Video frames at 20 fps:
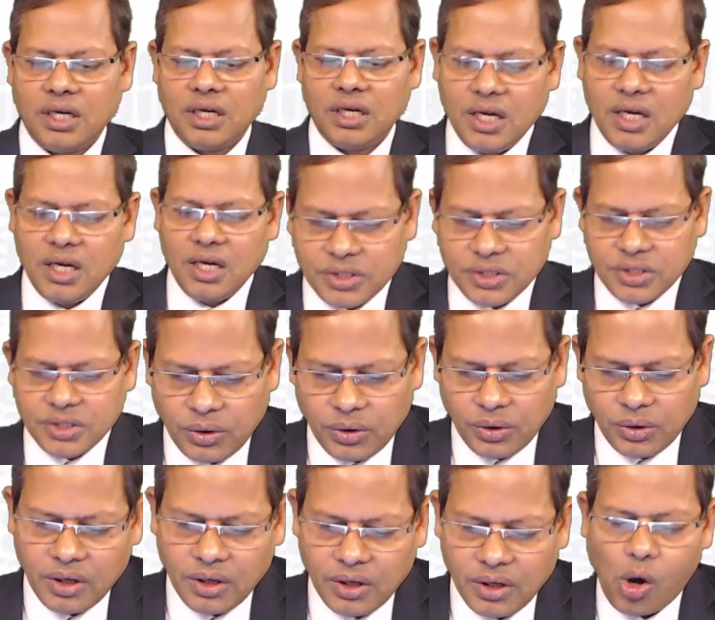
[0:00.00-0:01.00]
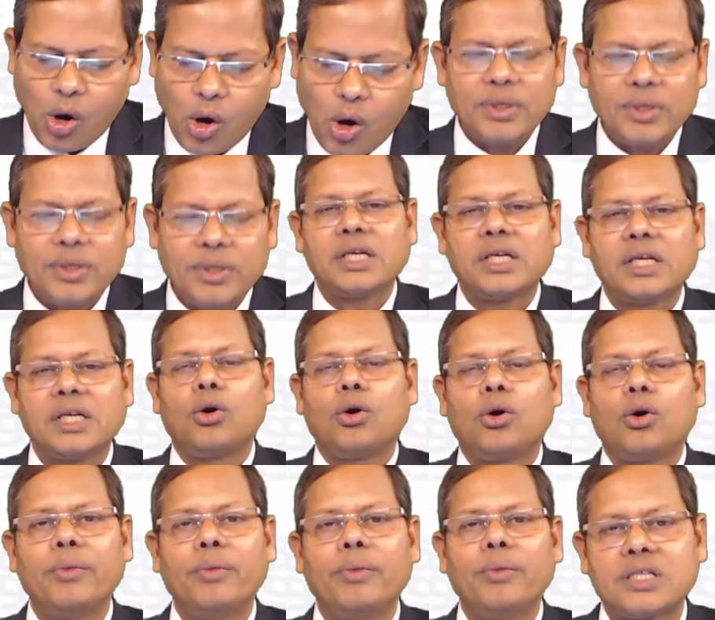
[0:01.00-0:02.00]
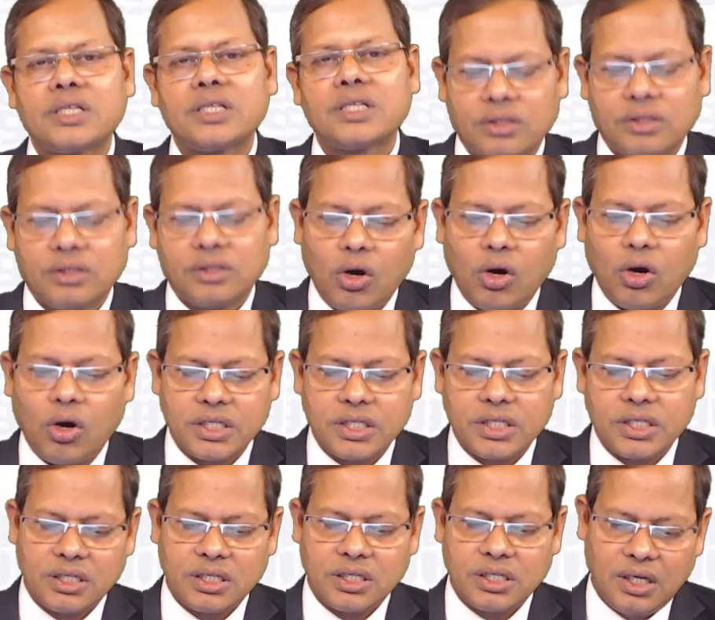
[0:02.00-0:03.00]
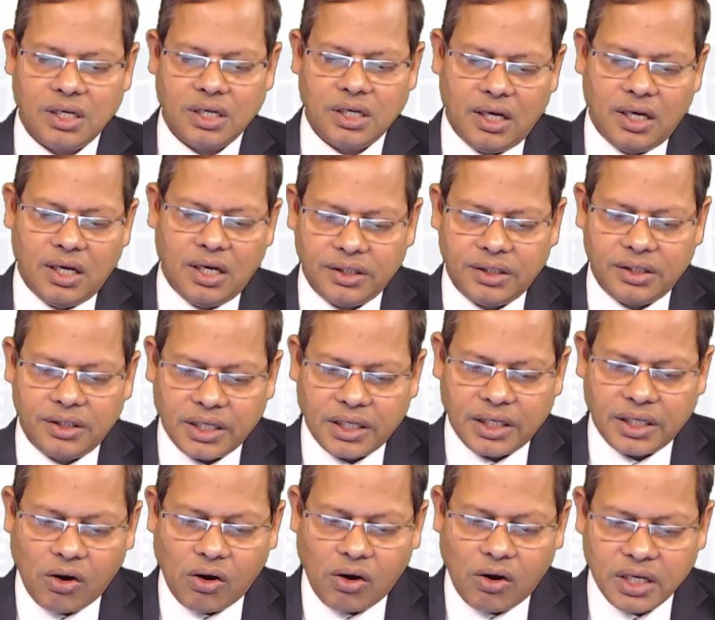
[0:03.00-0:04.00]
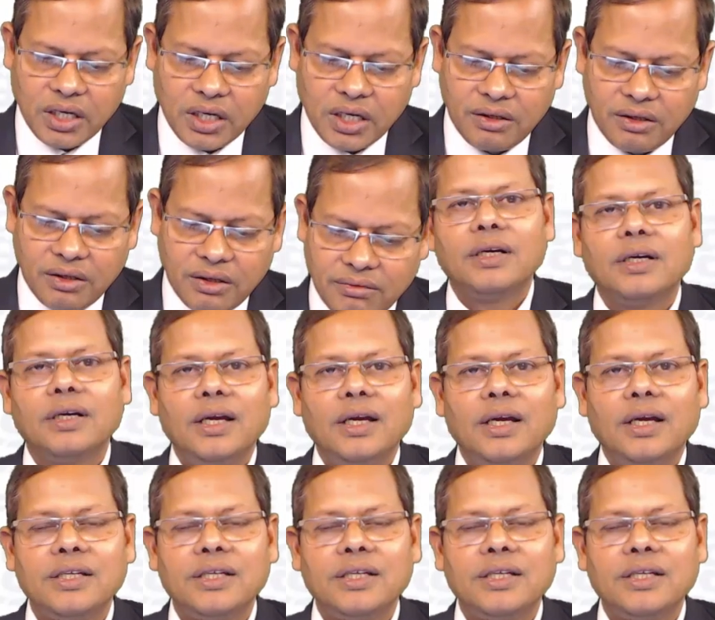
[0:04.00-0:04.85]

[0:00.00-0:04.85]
So obviously government thought that cotton is